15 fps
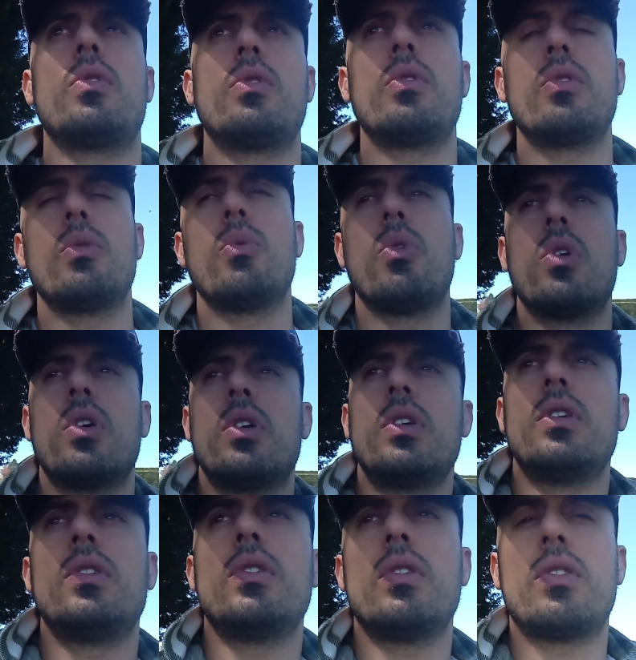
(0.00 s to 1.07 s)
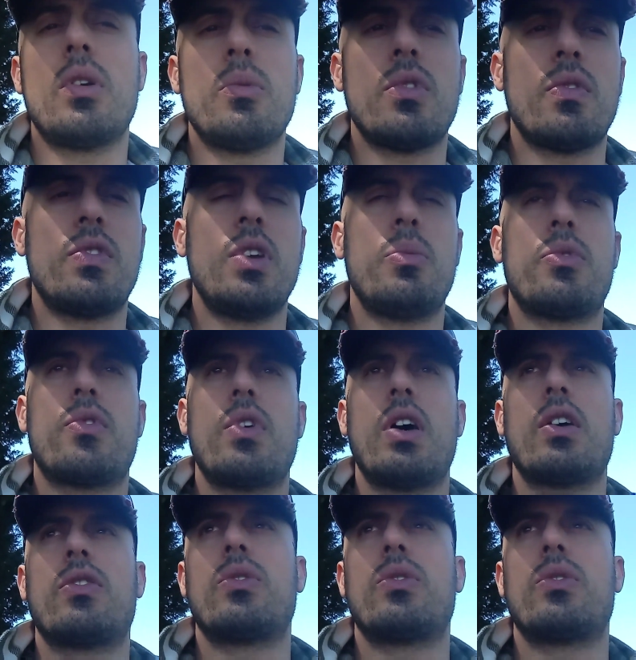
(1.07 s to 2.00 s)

the war in terms of deep strikes.